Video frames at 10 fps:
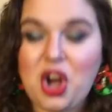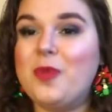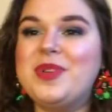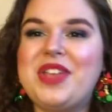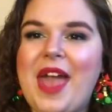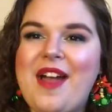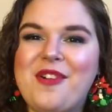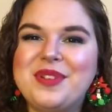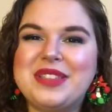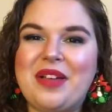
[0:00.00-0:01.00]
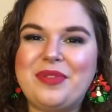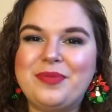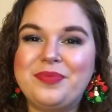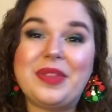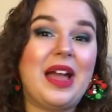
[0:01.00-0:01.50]
Urban Decay, I always love.
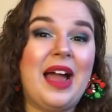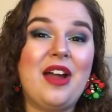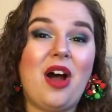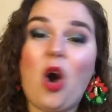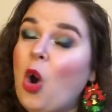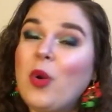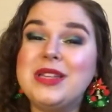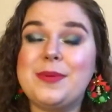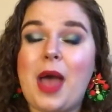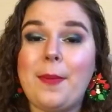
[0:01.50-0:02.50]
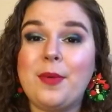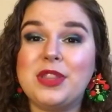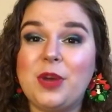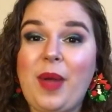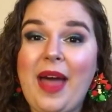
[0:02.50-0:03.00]
I always am happy
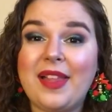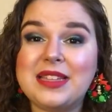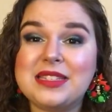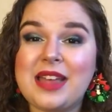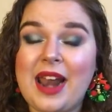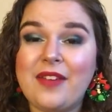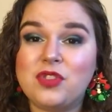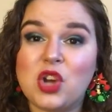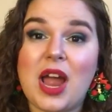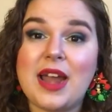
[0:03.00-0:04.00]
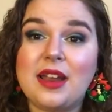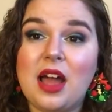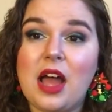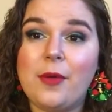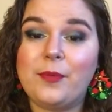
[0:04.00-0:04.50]
with their palettes that I've tried.
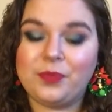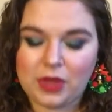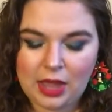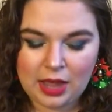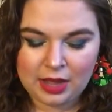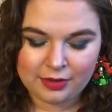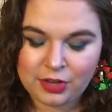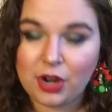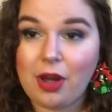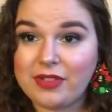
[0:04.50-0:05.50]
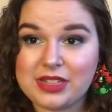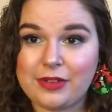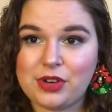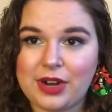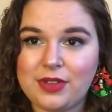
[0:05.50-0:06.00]
You know, obviously I
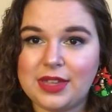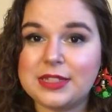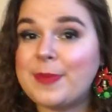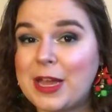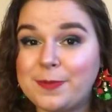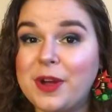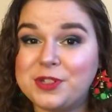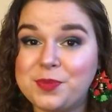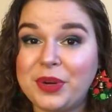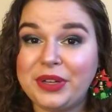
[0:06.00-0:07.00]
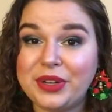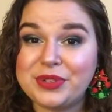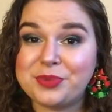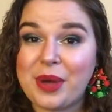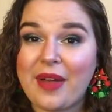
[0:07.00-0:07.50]
haven't tried everything. Smashbox is pretty
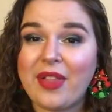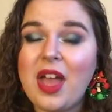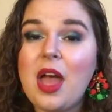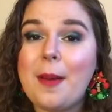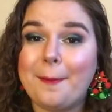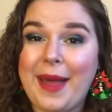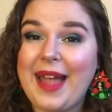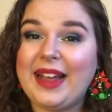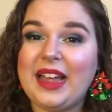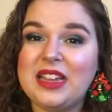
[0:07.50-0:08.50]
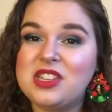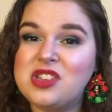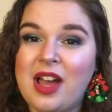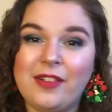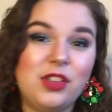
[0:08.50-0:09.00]
good as well. MAC,
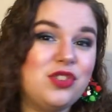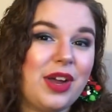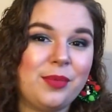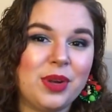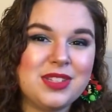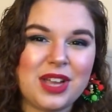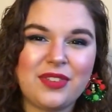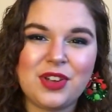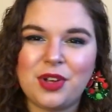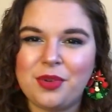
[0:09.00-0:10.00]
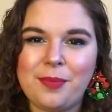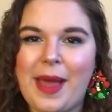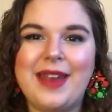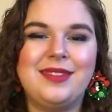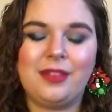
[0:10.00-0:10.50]
I've only tried once, so I feel
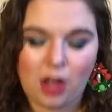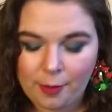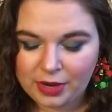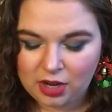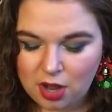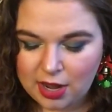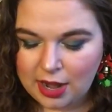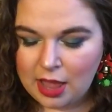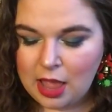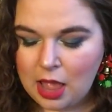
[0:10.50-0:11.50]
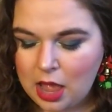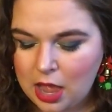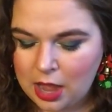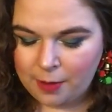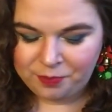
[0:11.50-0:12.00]
bad commenting on it.
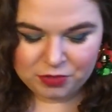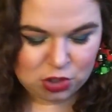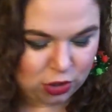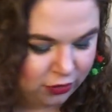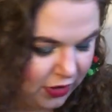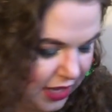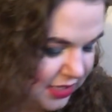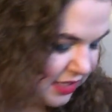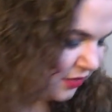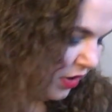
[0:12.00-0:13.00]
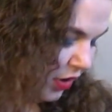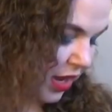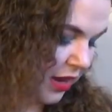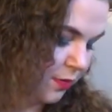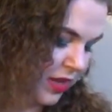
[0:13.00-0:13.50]
Too Faced is very
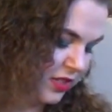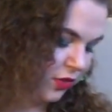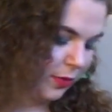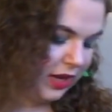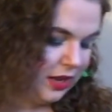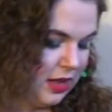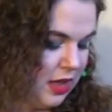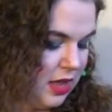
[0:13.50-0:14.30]
hit and miss for me.